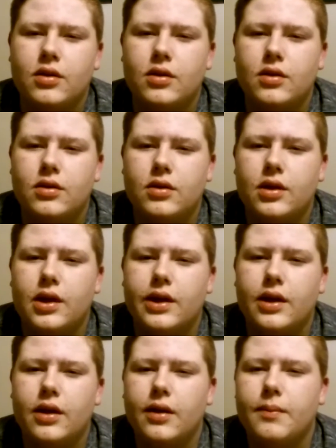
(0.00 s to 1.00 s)

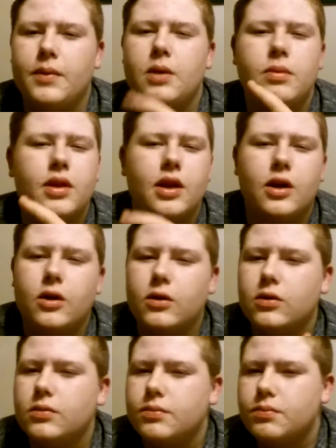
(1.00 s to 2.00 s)
And, maybe then
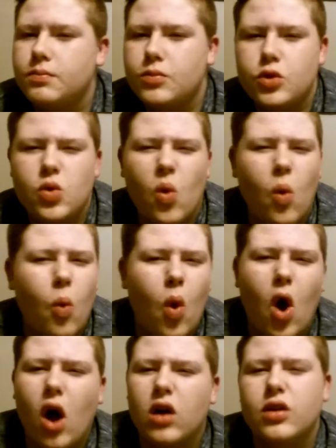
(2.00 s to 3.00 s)
I'll do a
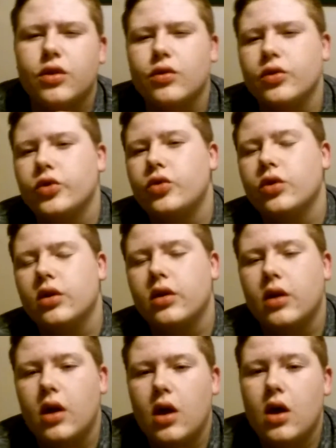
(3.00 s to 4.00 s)
walkthrough or